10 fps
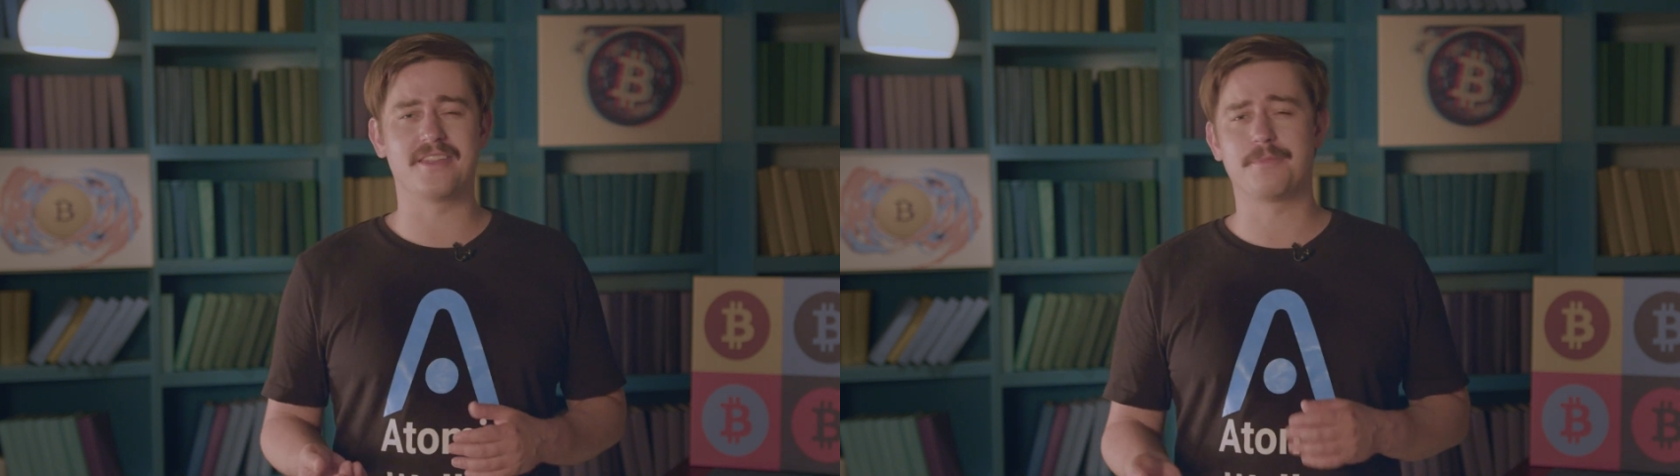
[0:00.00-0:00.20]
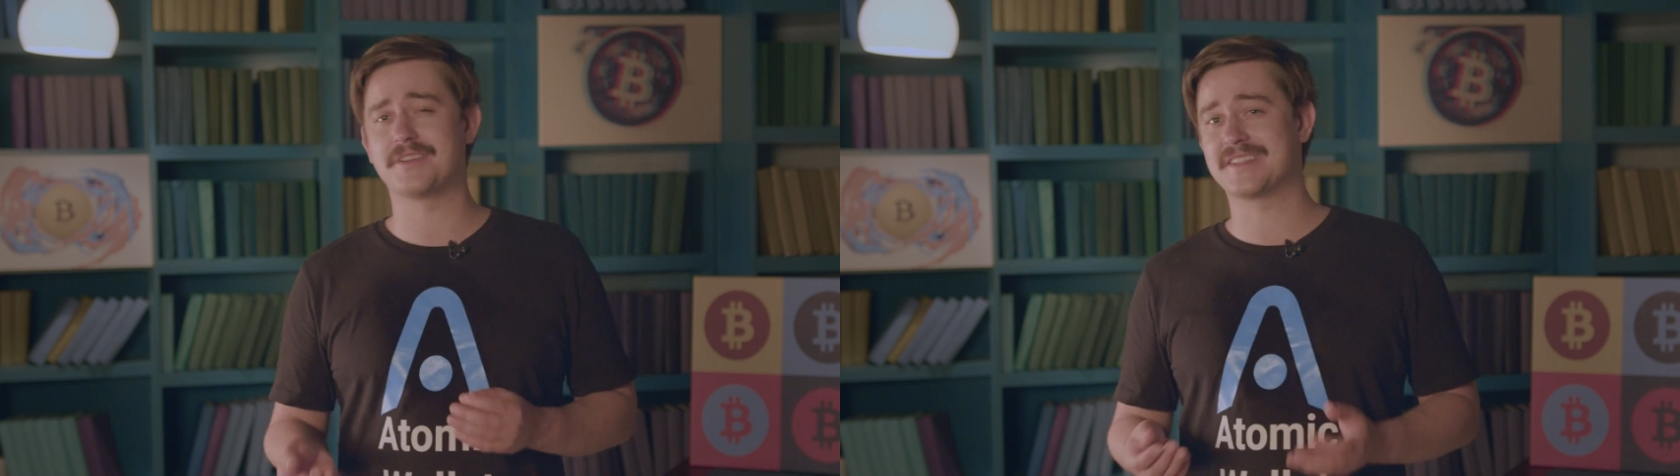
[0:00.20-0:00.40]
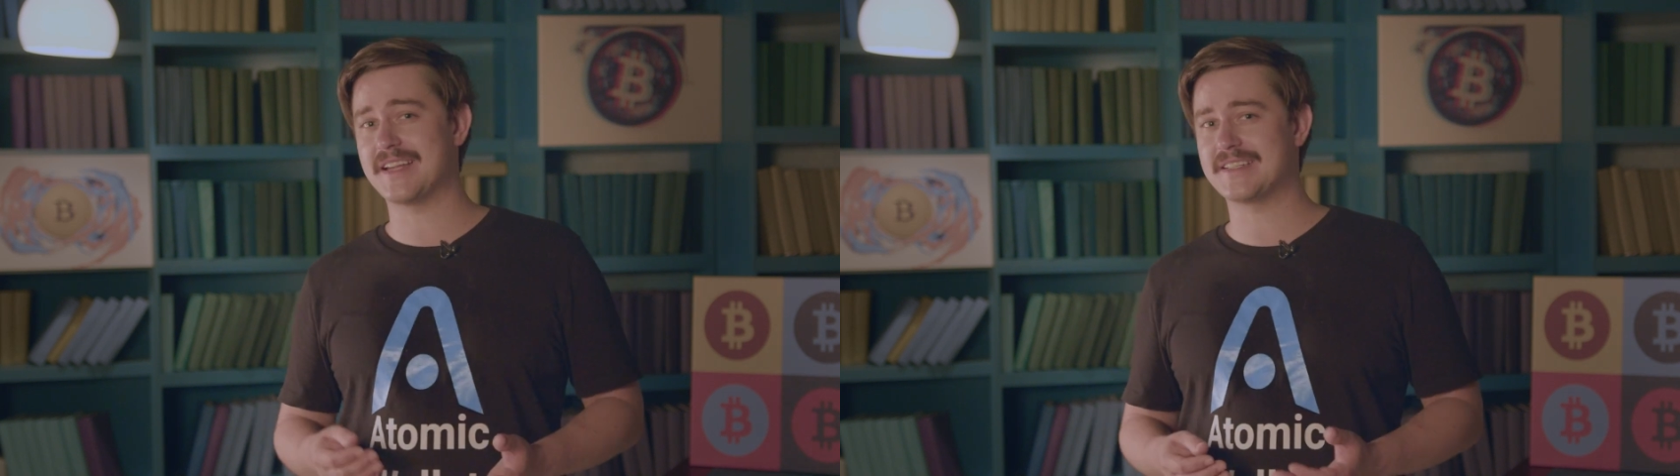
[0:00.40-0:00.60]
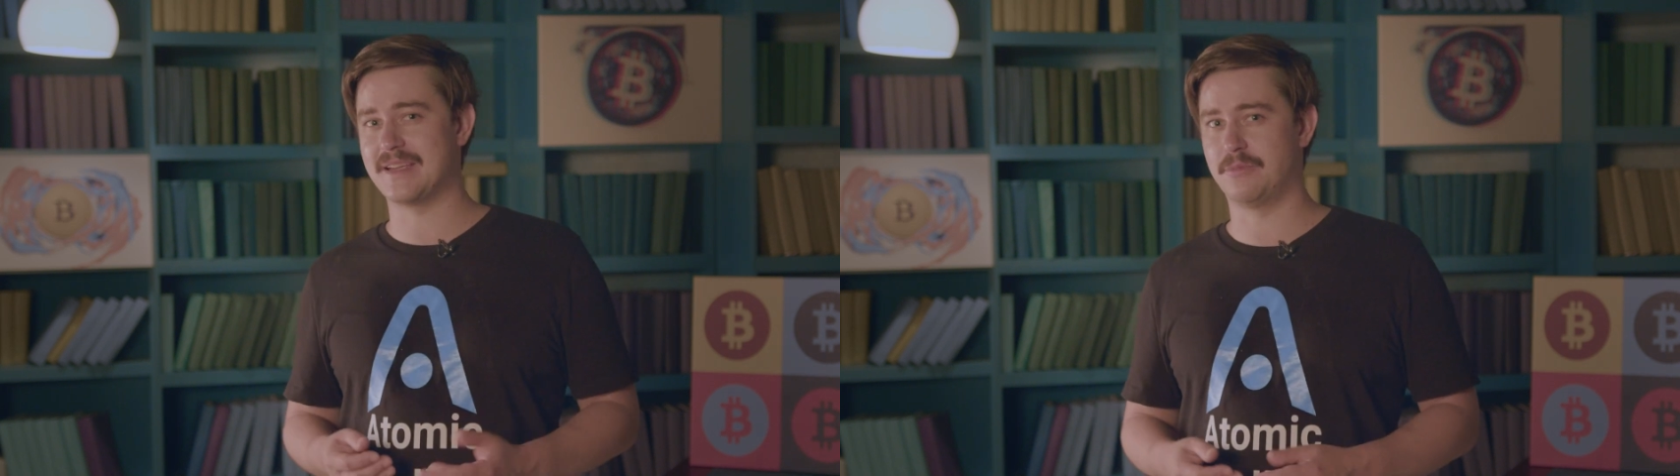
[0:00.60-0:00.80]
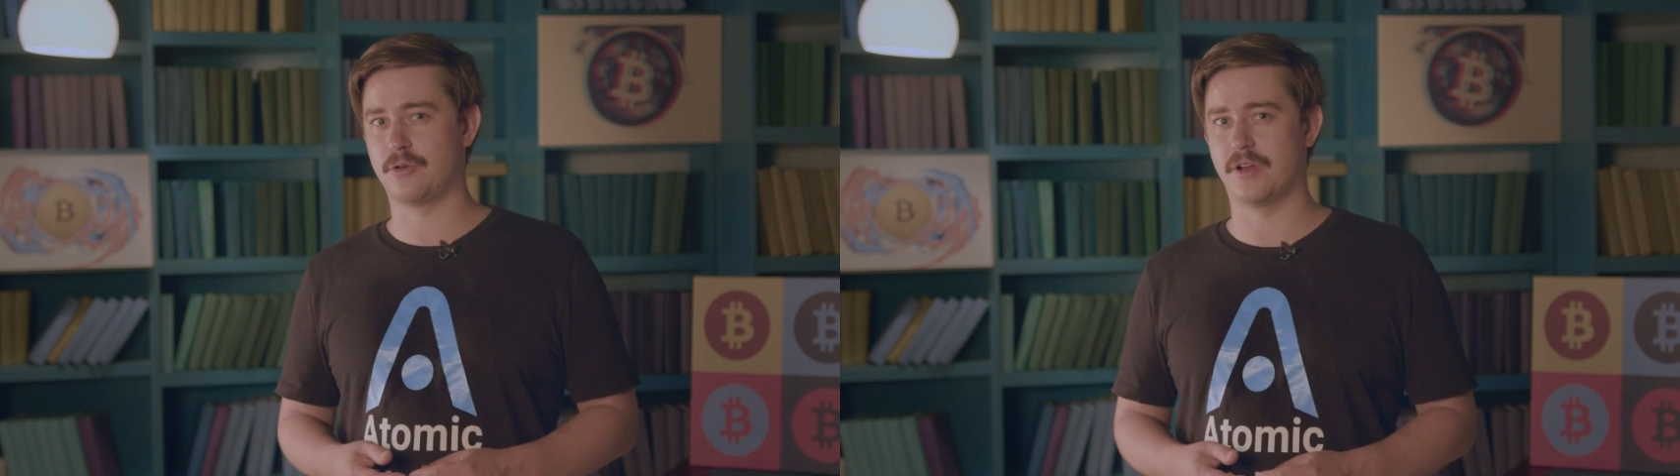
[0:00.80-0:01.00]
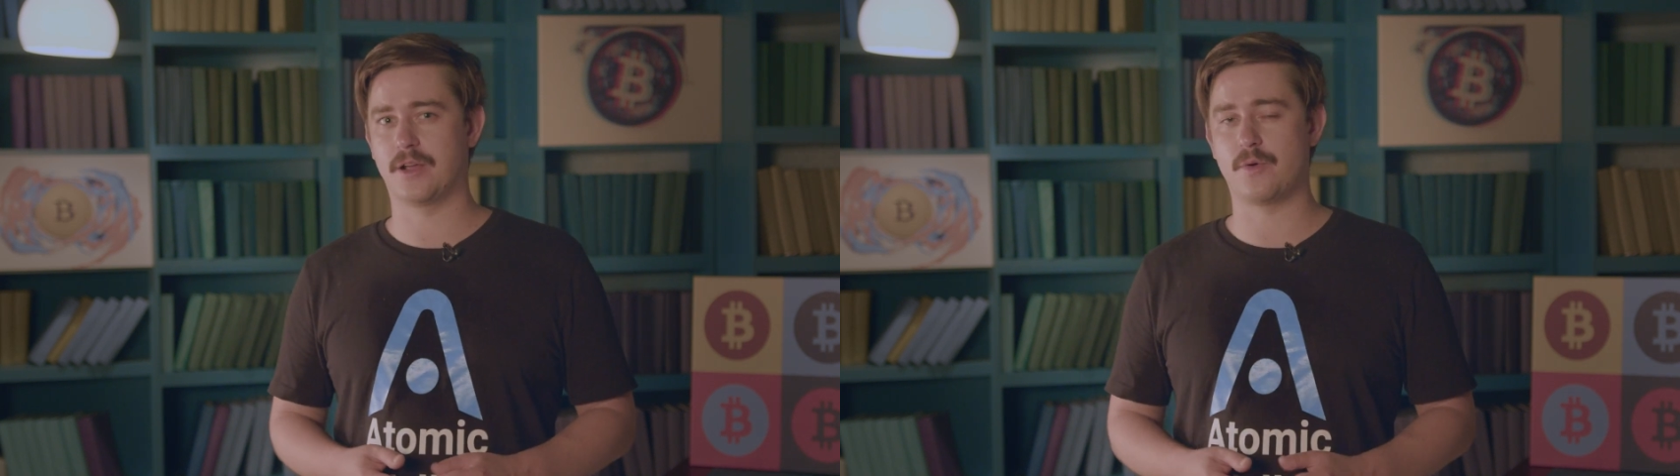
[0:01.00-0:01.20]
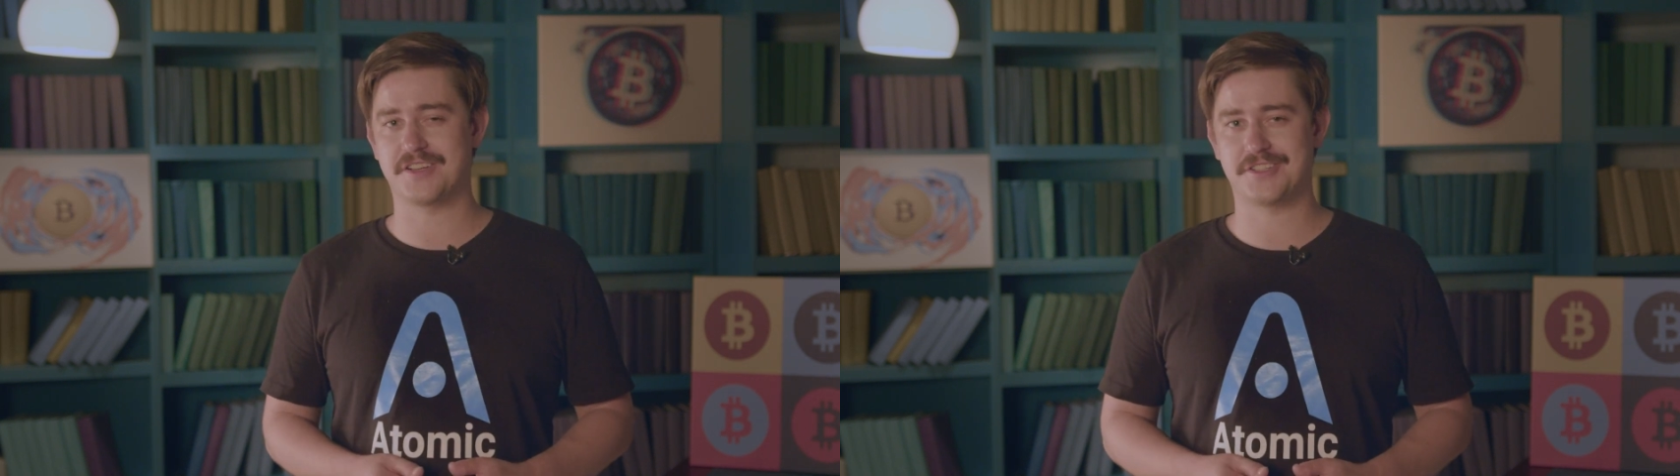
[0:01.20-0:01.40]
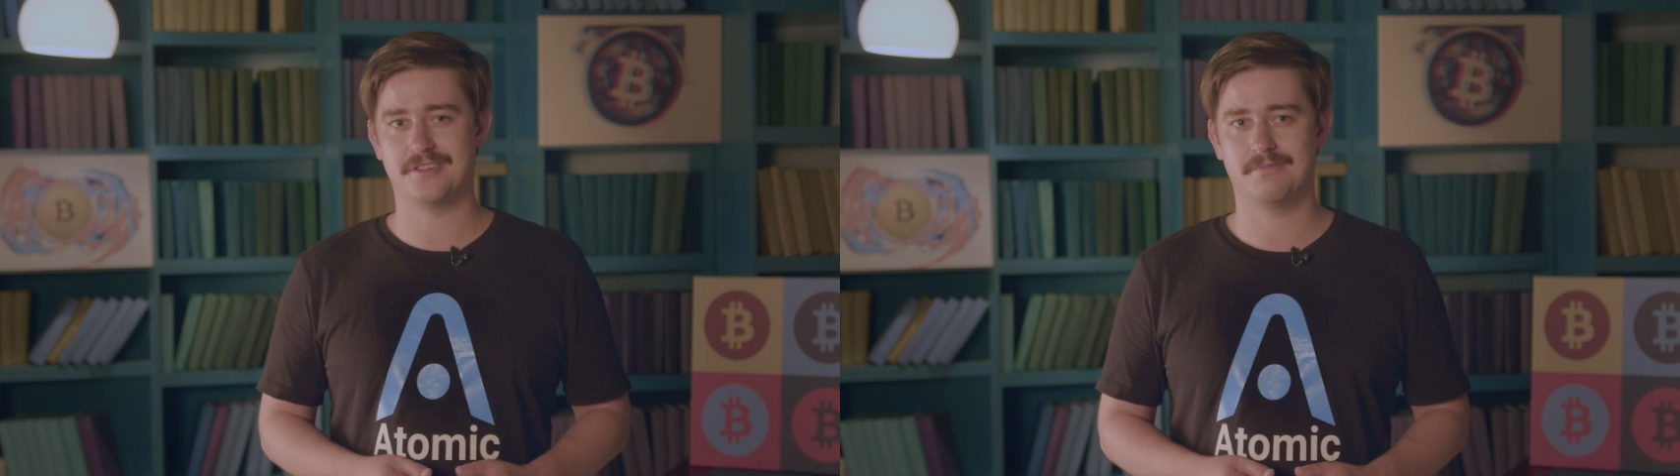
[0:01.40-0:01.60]
on the precise stablecoin in
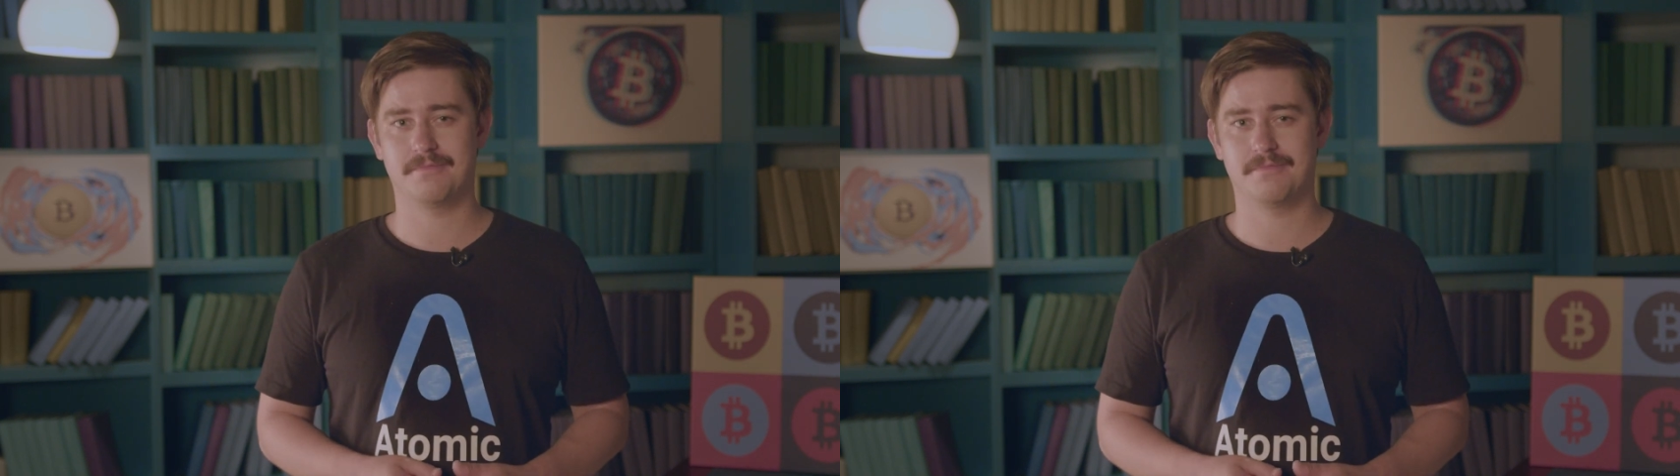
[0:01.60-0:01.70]
question.